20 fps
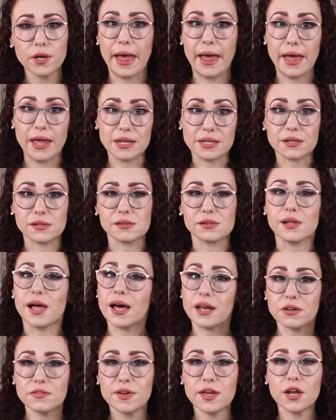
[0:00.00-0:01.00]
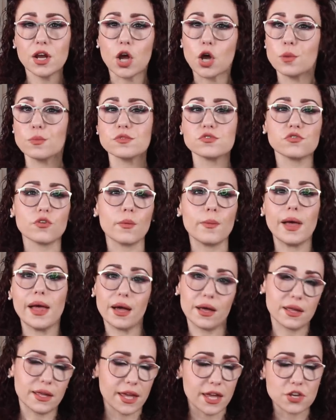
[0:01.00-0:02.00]
and a lot of it comes from
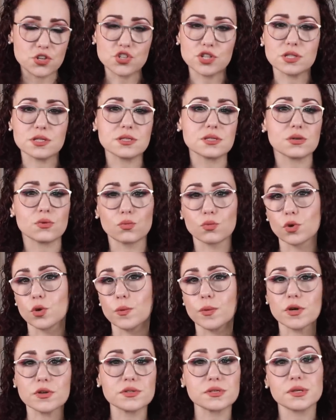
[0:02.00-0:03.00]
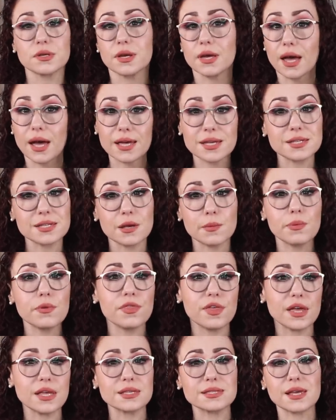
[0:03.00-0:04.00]
allegations, rumors, gossip
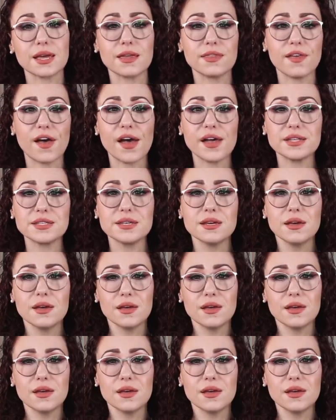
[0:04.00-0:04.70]
things like that.